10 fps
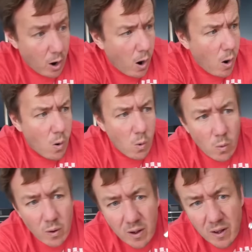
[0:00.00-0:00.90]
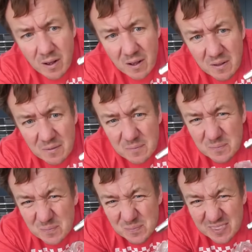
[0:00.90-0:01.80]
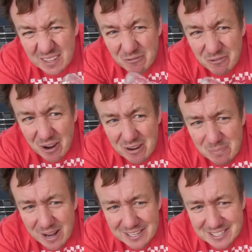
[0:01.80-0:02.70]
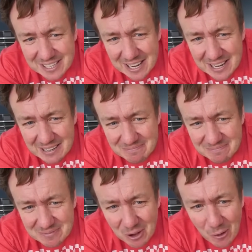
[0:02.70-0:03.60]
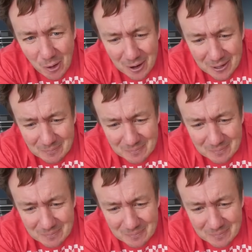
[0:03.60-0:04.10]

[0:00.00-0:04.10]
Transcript: Oh, very plasticky. All right,